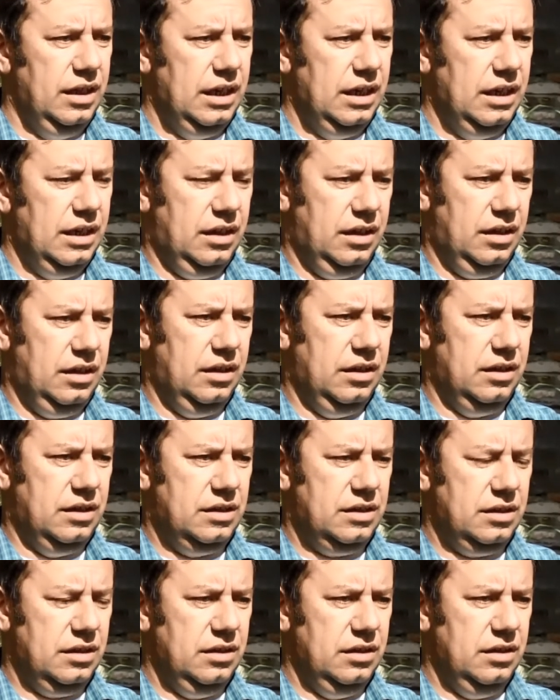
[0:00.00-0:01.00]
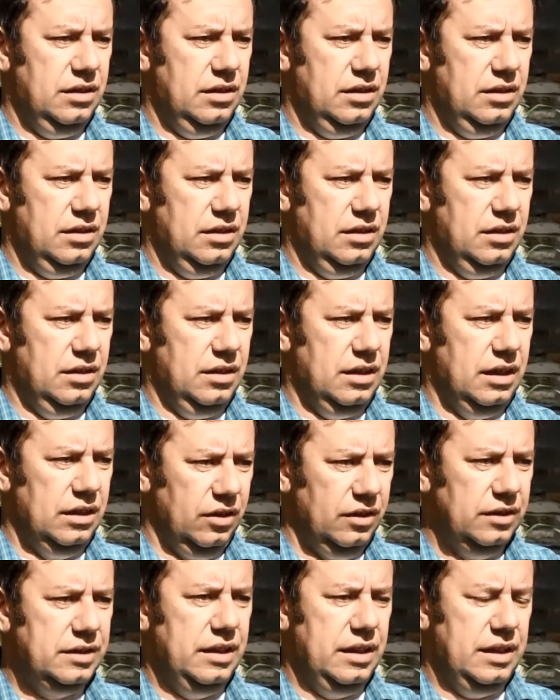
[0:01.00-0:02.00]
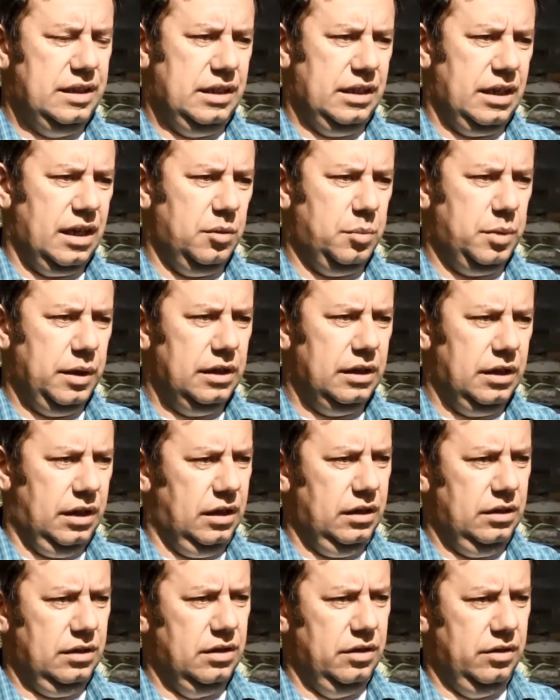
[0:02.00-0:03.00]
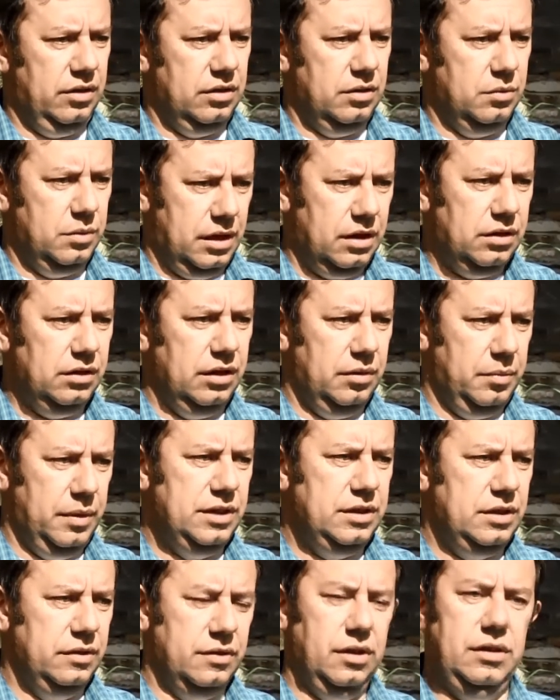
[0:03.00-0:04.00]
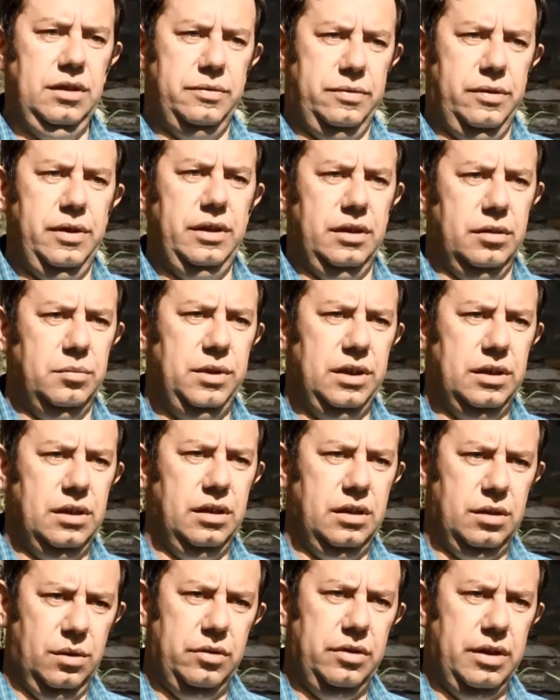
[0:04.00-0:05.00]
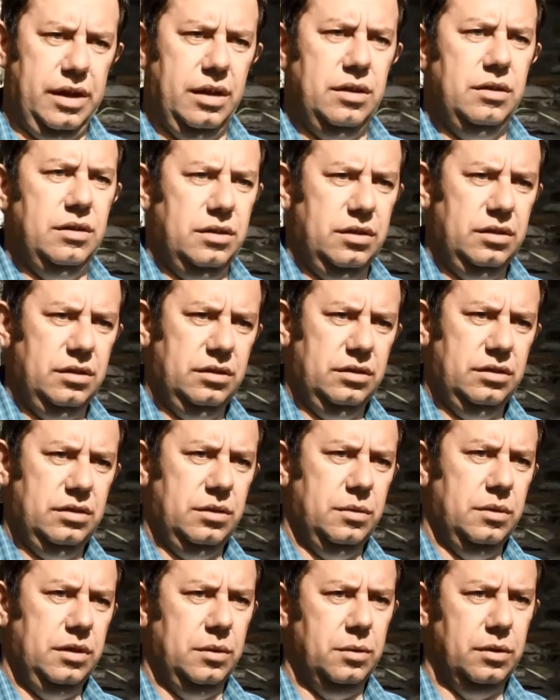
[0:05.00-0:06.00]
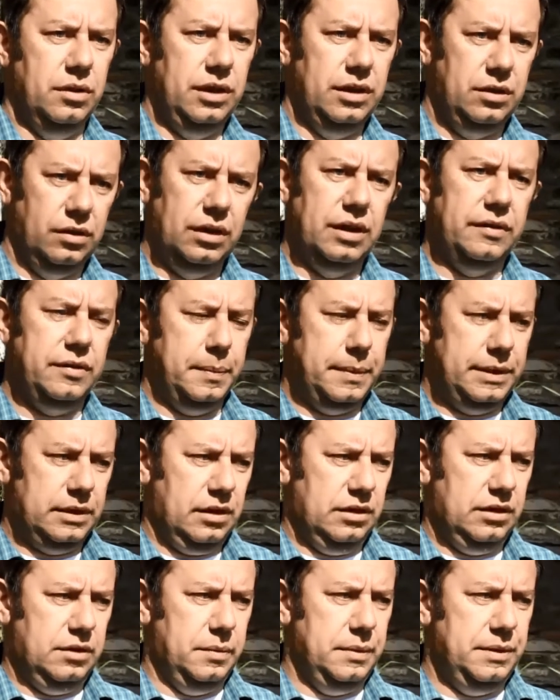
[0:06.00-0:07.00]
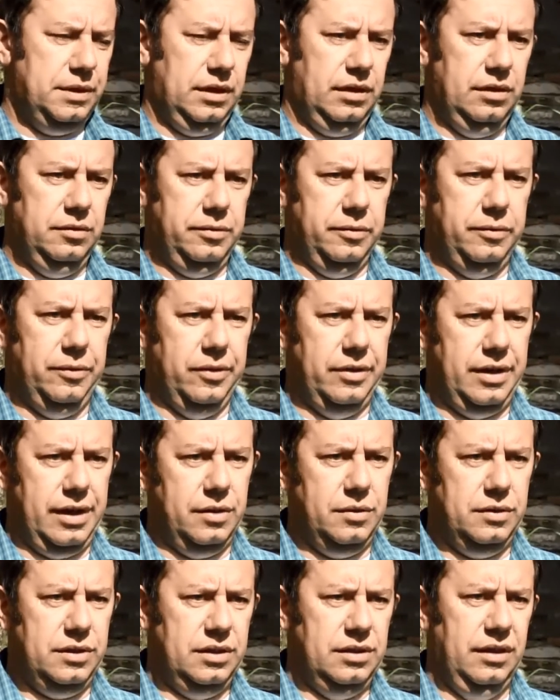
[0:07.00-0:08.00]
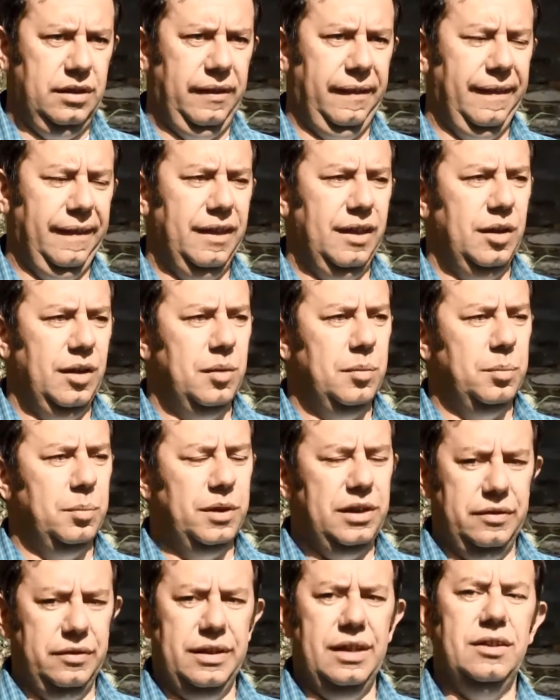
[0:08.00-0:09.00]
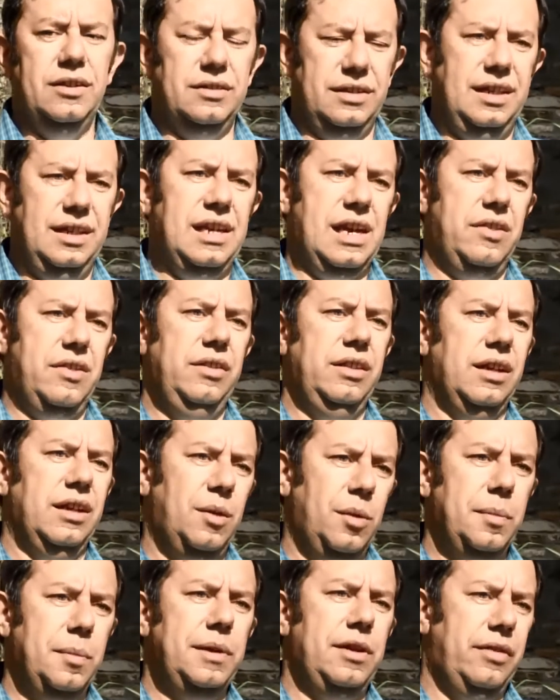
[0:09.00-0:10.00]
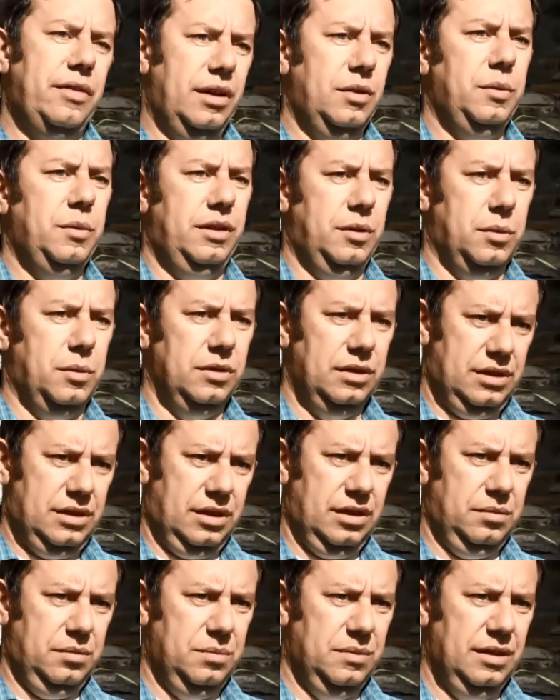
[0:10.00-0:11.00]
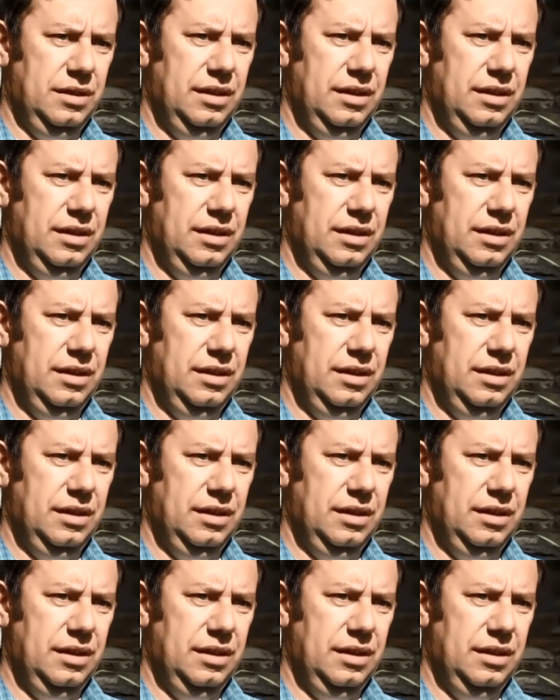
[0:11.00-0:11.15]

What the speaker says: And I looked at the CAPD and I thought, well, it means you've got your freedom, you can go around, do what you want, you don't have to be tied to a machine for 4 hours, but you've then got to carry the equipment around with you all the time.